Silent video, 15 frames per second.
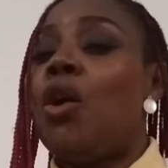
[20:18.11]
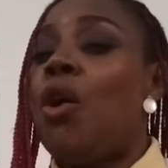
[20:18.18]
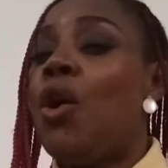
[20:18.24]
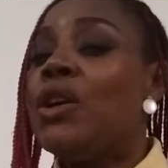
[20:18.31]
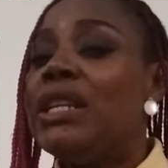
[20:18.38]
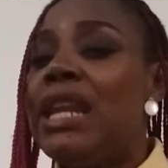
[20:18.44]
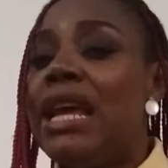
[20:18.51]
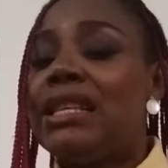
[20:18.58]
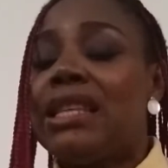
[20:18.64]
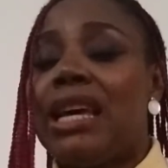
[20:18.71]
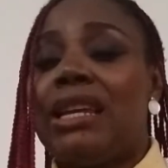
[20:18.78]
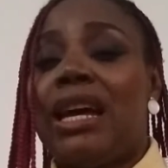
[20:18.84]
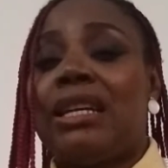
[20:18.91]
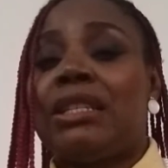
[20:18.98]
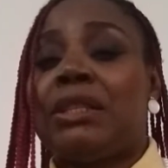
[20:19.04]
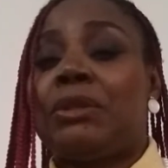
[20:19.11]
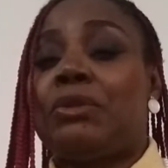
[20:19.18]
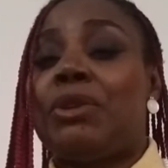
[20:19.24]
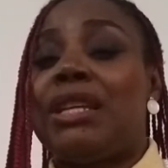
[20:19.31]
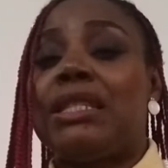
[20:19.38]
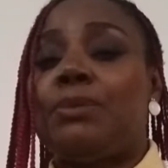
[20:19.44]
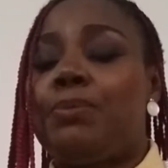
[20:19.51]
honest and as
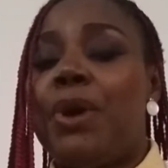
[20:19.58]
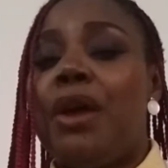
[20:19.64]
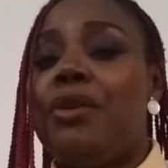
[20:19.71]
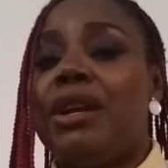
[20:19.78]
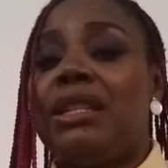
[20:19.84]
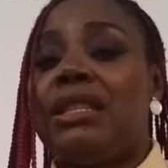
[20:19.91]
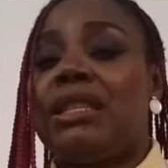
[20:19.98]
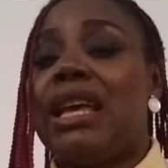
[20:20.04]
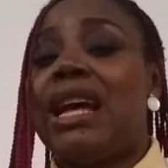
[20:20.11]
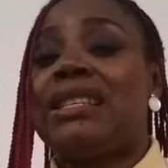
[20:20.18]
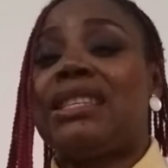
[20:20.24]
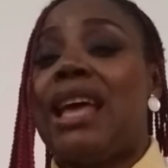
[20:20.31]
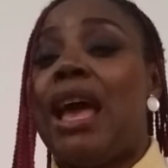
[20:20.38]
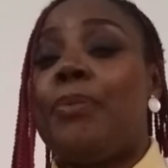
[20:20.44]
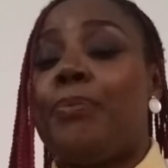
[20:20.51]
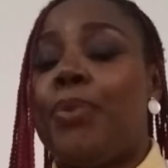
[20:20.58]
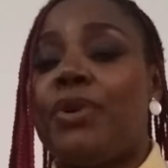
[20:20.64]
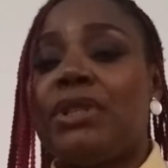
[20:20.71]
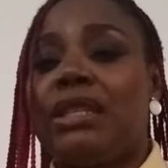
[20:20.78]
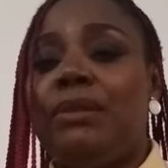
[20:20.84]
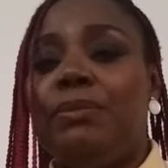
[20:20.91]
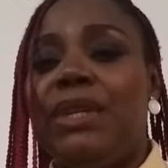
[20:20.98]
transparent as I
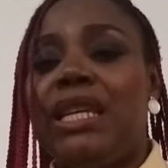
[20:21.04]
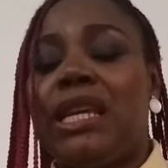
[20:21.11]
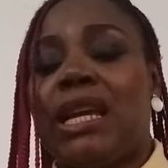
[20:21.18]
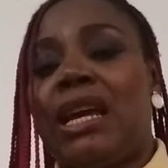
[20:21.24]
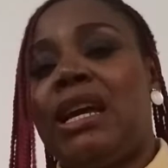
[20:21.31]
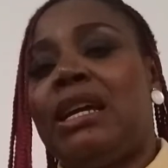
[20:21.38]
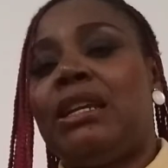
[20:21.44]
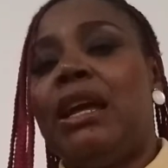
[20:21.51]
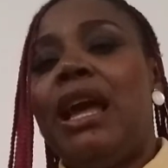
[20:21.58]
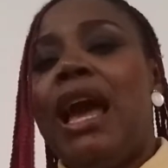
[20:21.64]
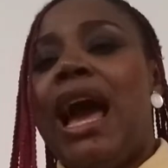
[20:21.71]
possibly can.